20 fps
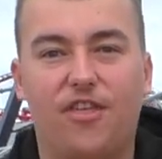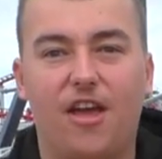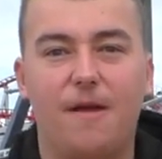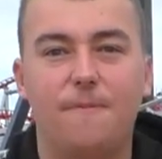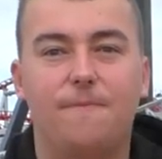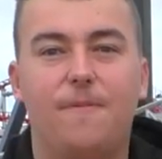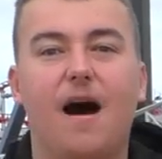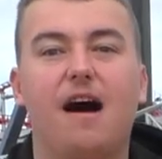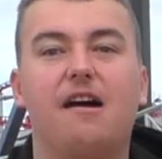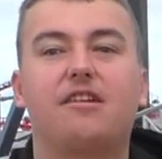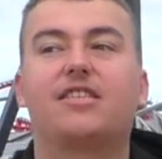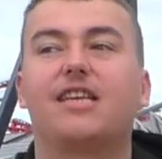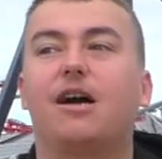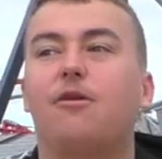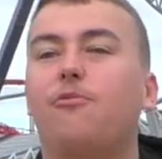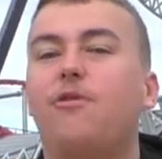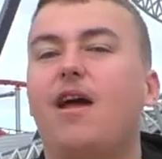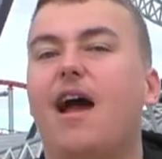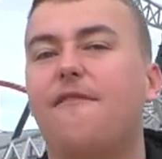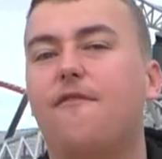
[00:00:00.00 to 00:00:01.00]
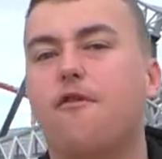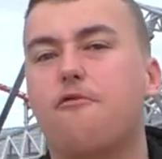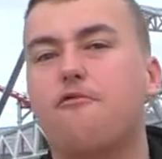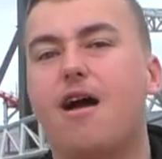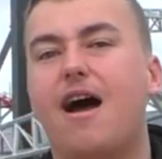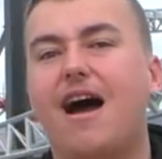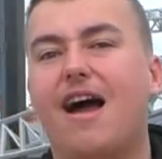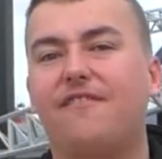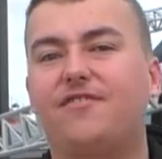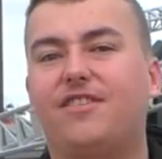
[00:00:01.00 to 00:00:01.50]
theme parks and we have
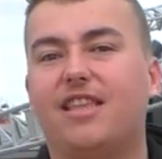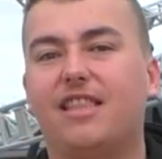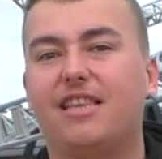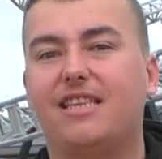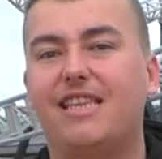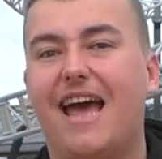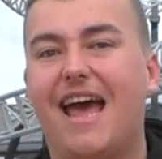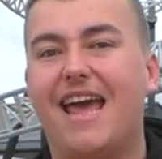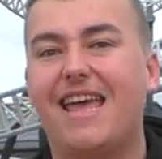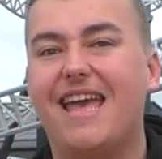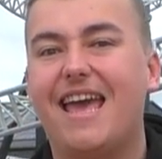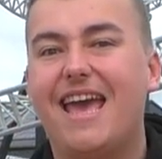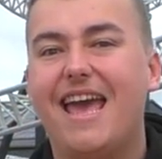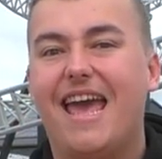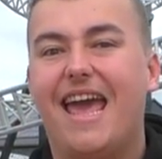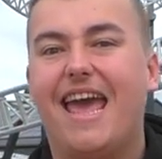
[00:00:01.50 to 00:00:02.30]
arrived at the day